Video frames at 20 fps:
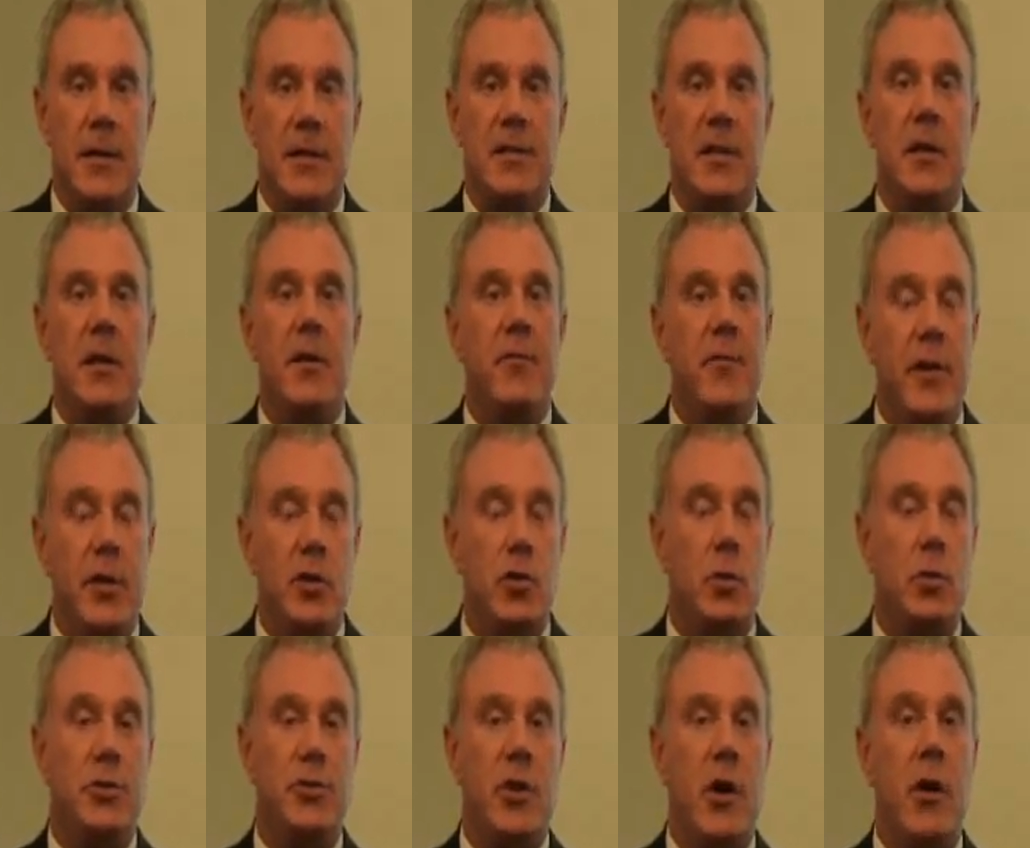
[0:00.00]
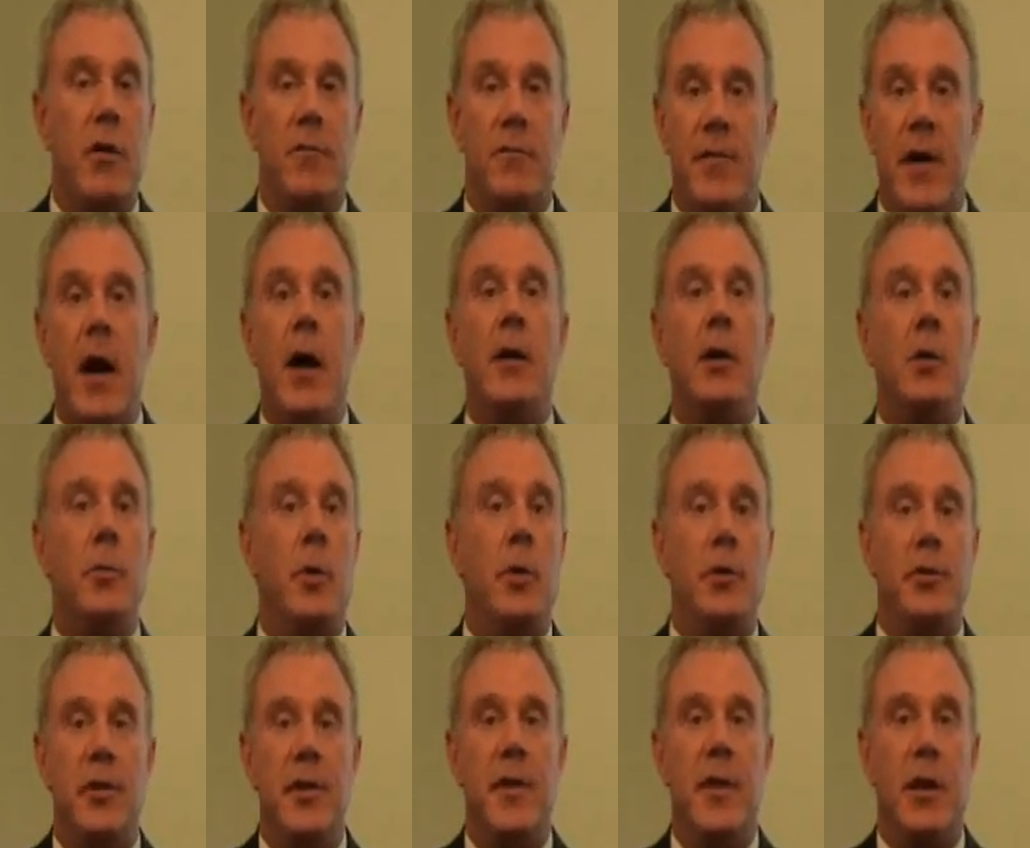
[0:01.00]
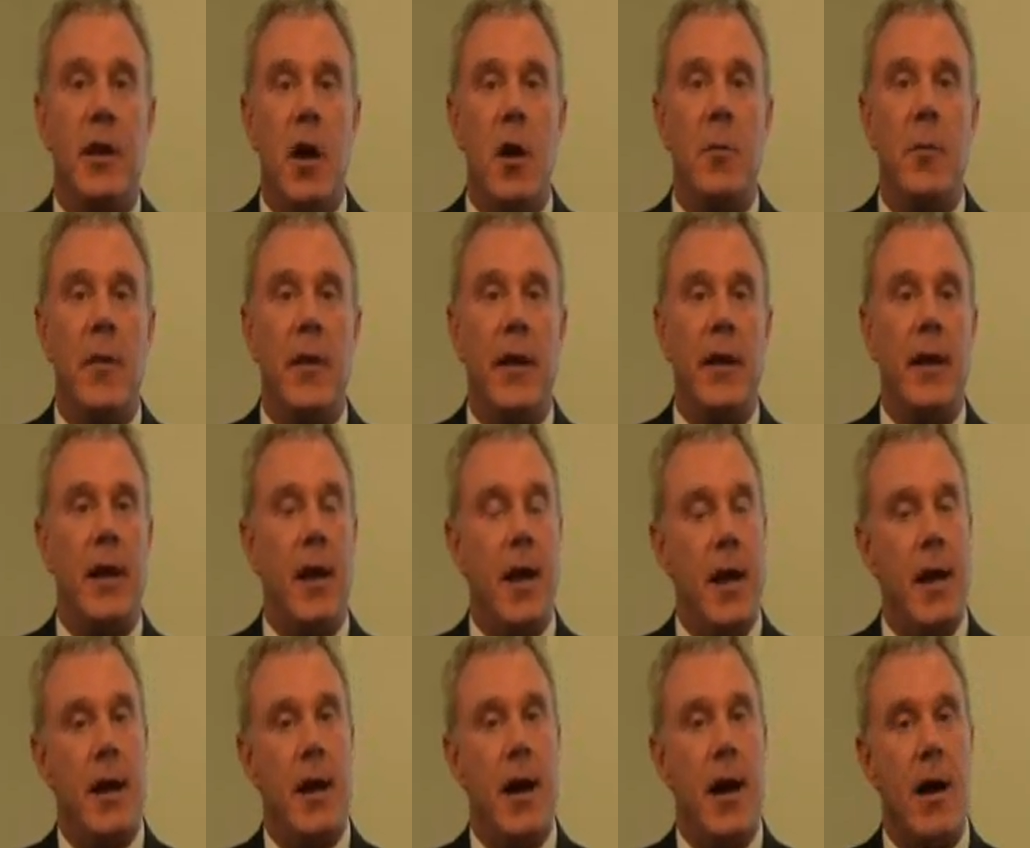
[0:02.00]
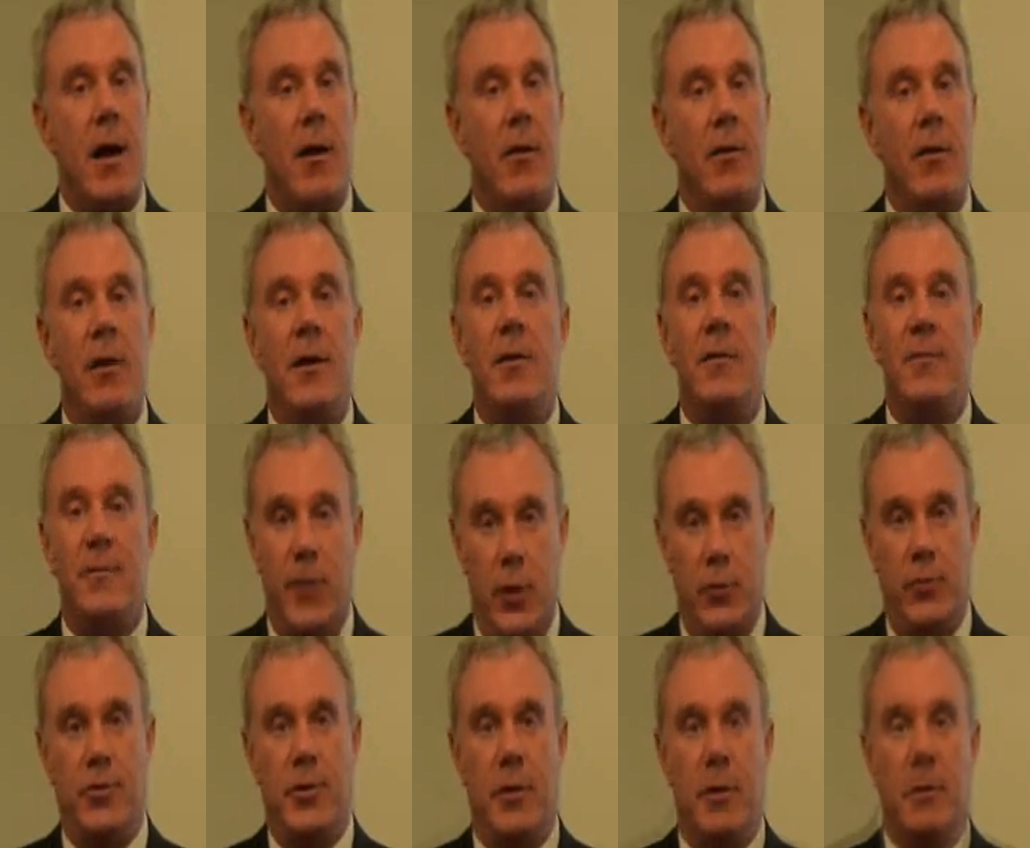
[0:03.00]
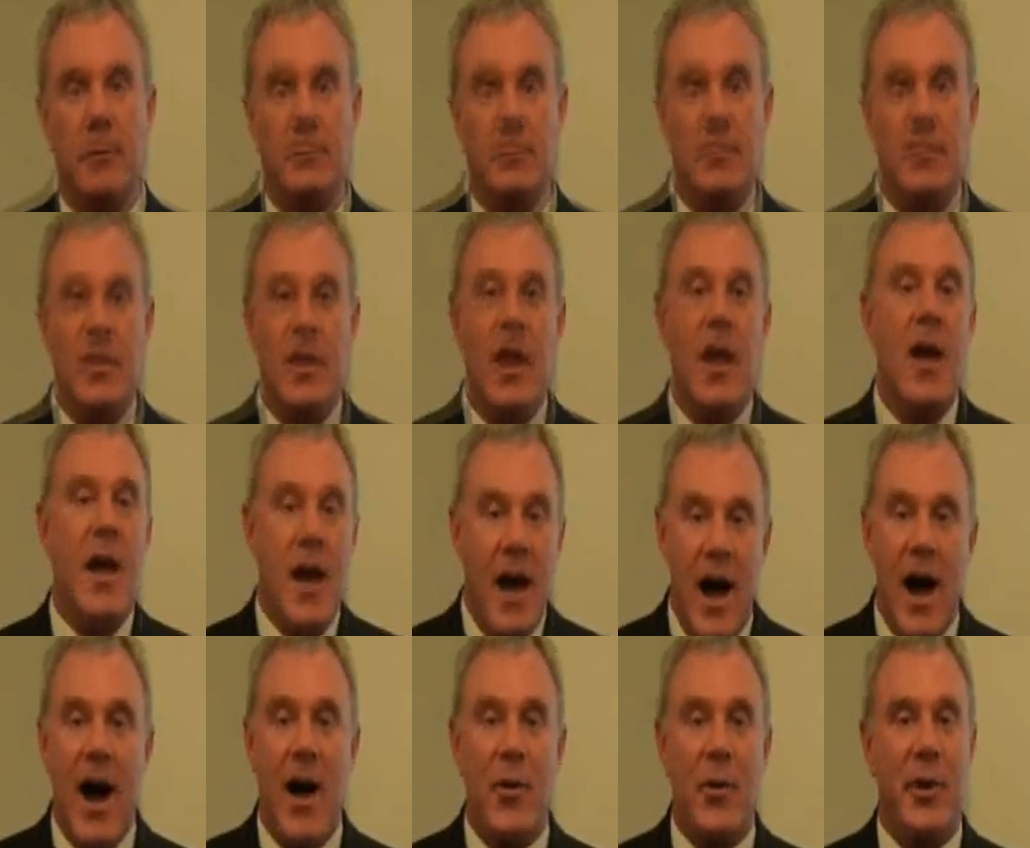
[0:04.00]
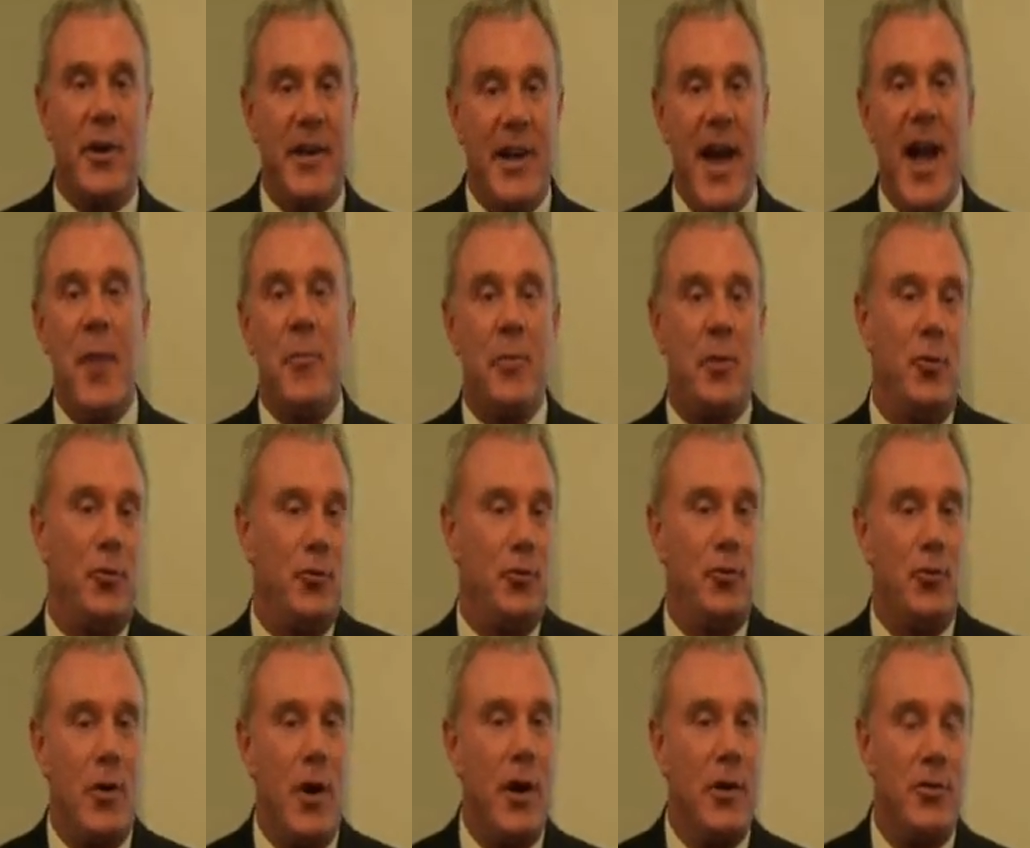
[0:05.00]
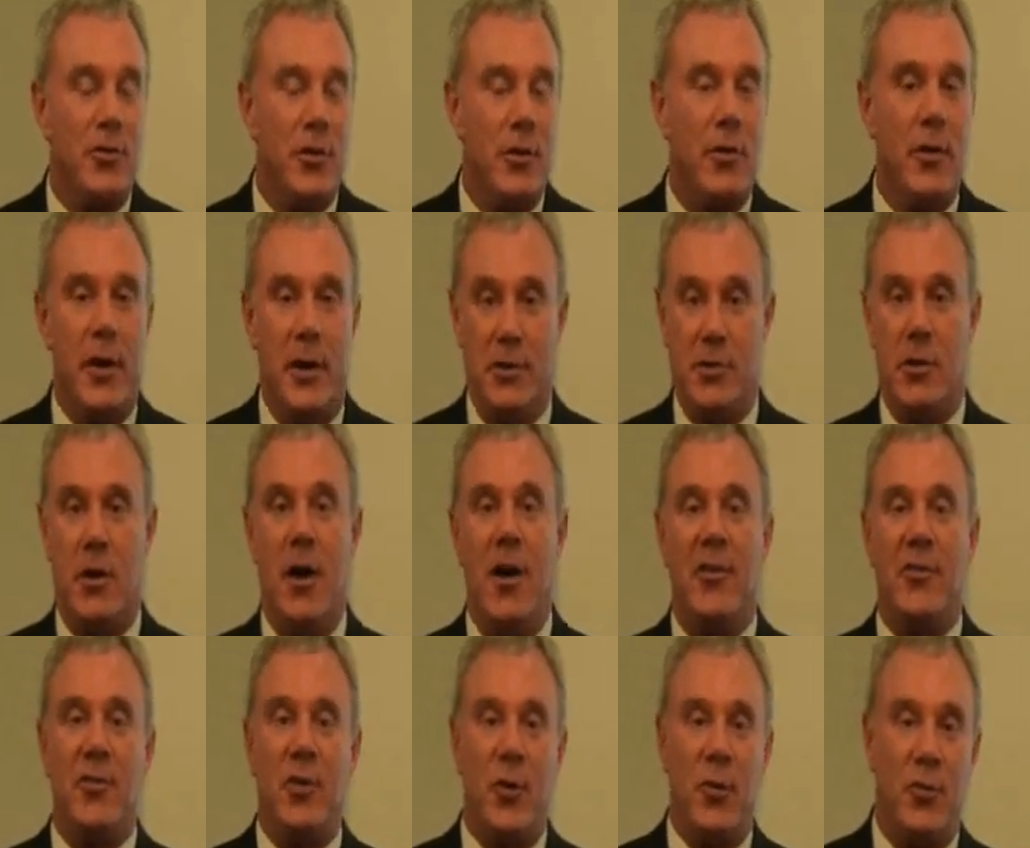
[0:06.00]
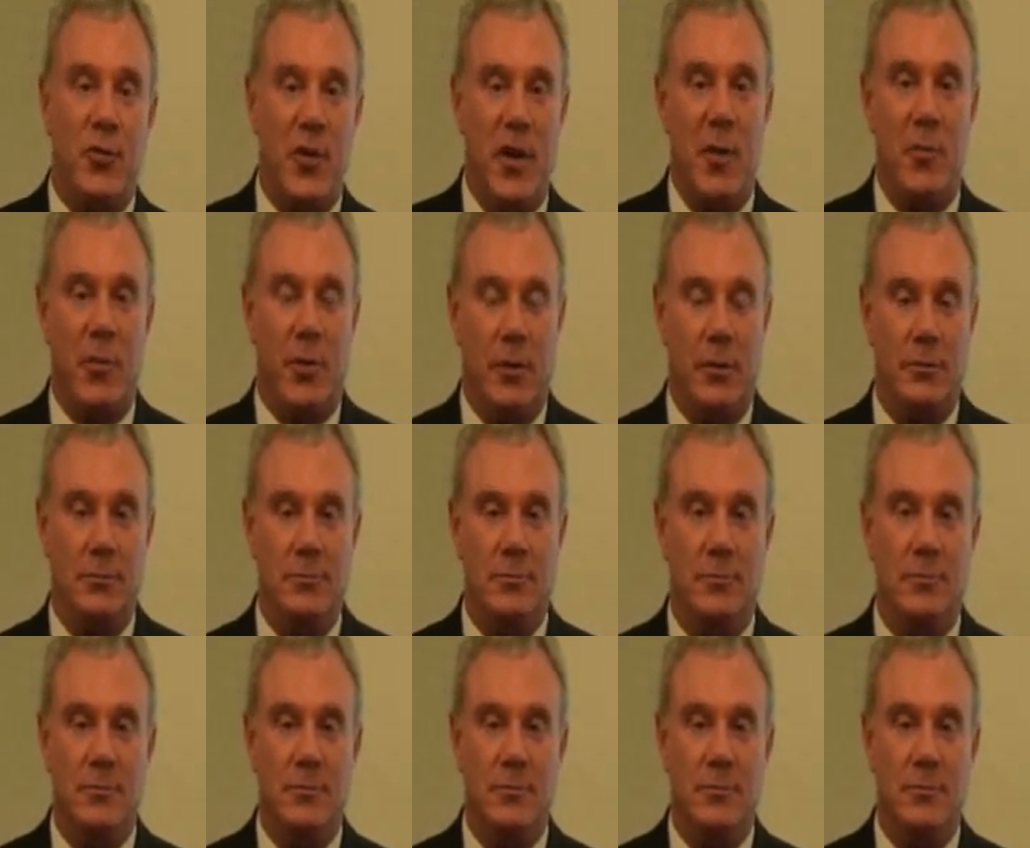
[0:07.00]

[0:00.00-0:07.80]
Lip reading: These individuals are invaluable to the company and our future. Our capital structure is also simple.